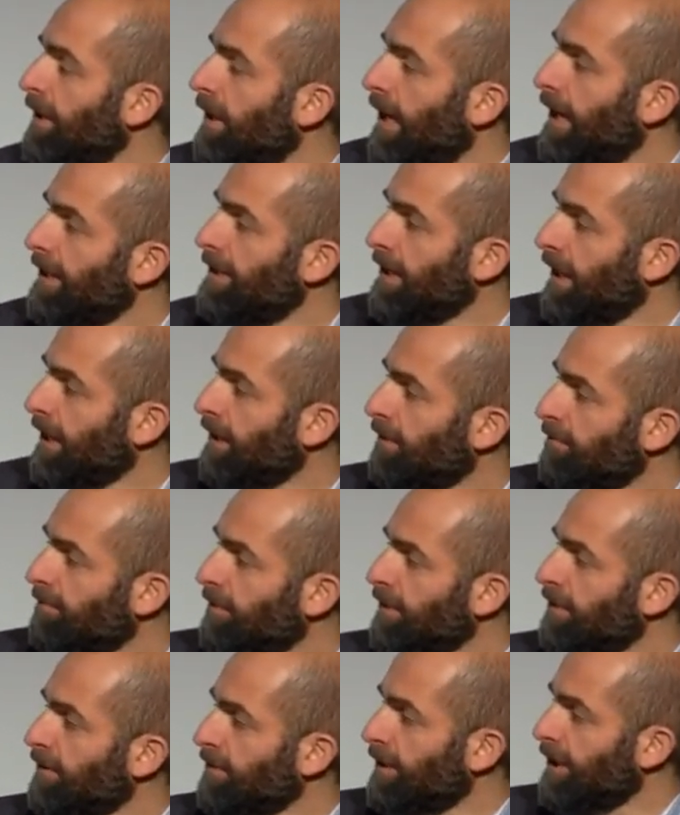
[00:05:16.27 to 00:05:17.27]
And the other
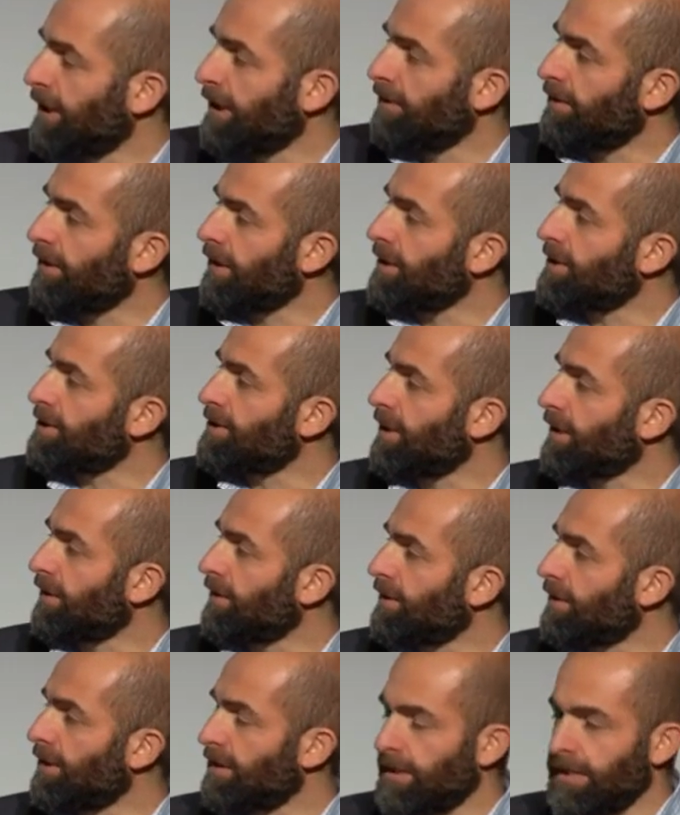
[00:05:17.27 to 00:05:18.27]
real key thing is that
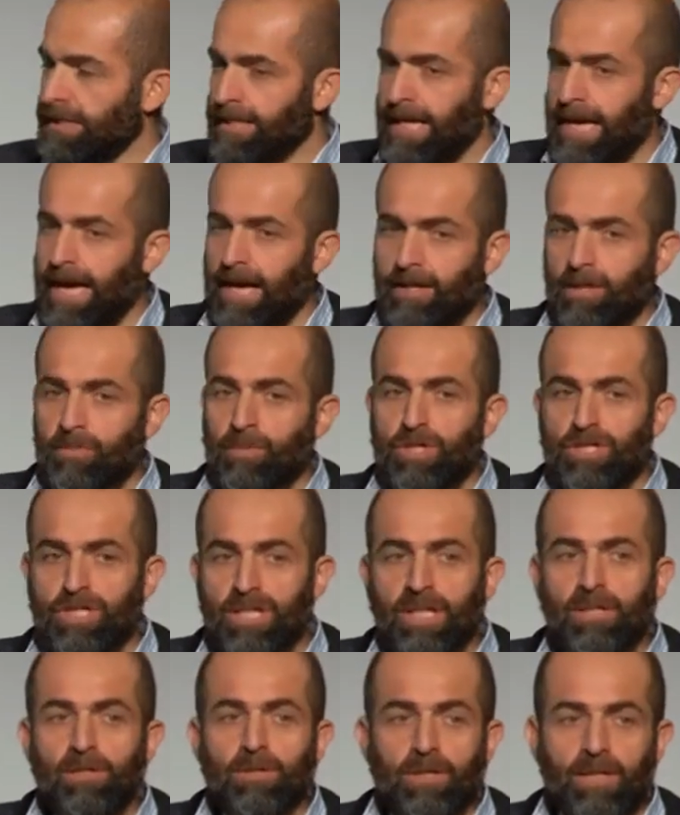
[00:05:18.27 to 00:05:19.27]
the
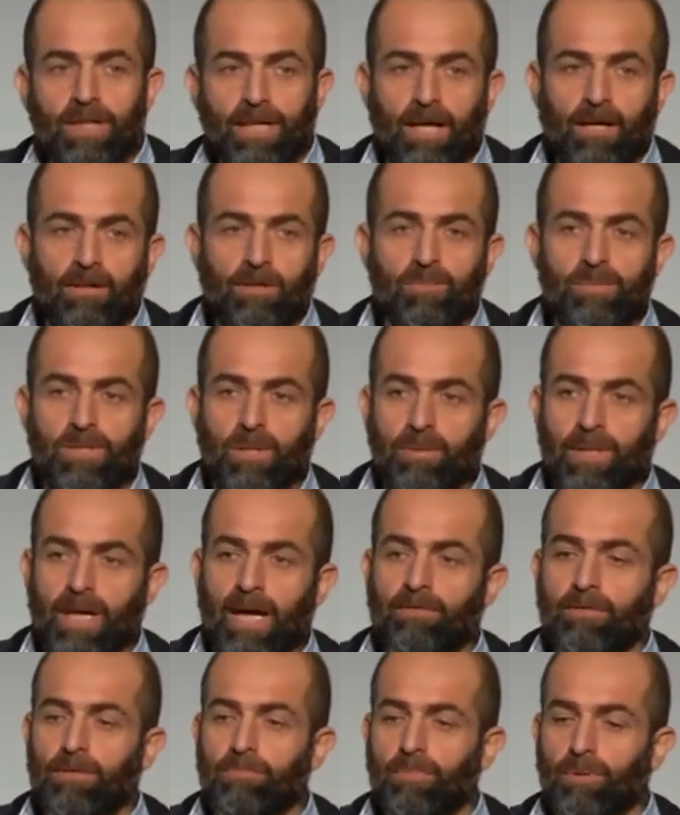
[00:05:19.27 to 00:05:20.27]
machine learning algorithms that we
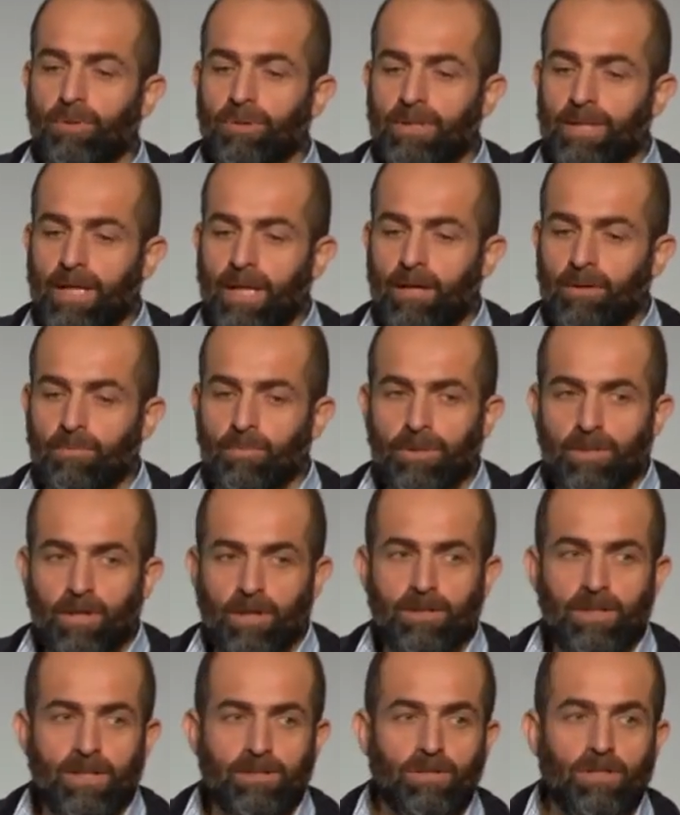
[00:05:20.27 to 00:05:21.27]
have on board now, we
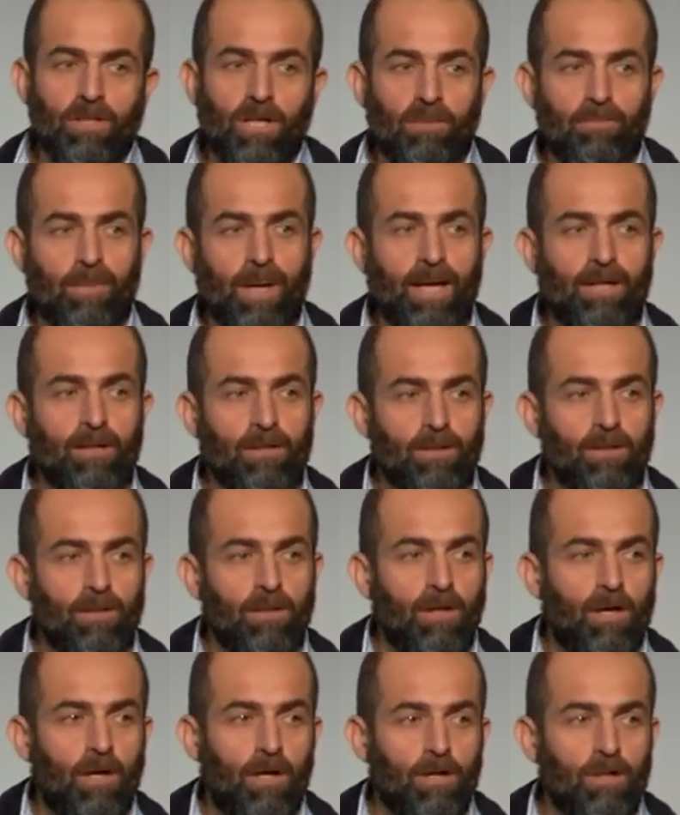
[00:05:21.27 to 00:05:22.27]
don't need to go back
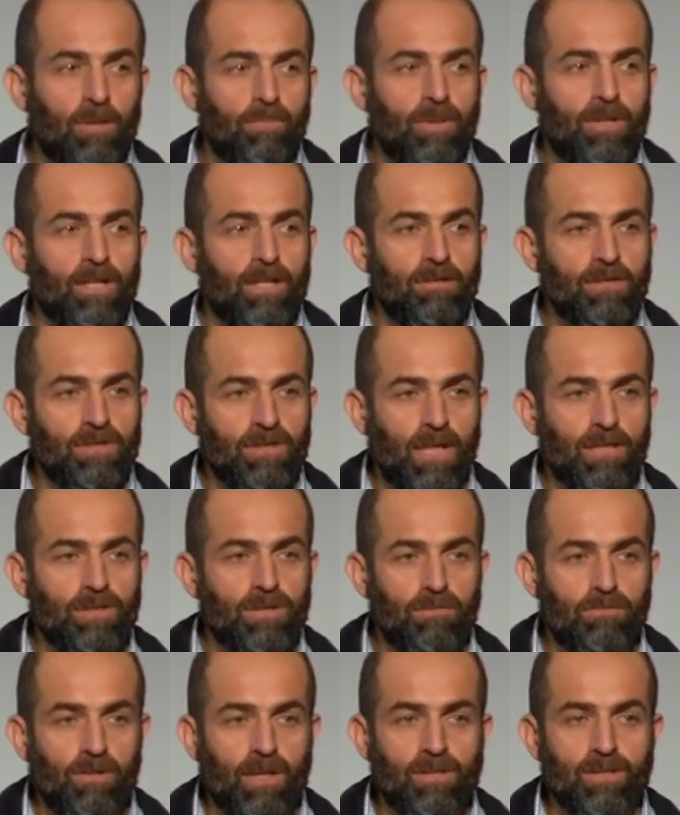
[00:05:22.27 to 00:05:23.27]
home and then start
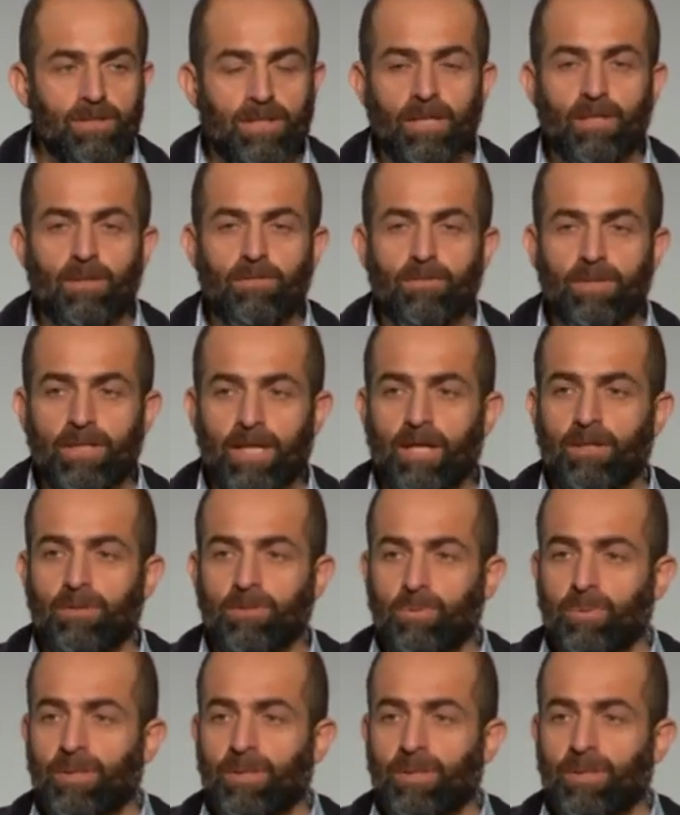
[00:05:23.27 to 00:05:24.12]
to run the data through the algorithms.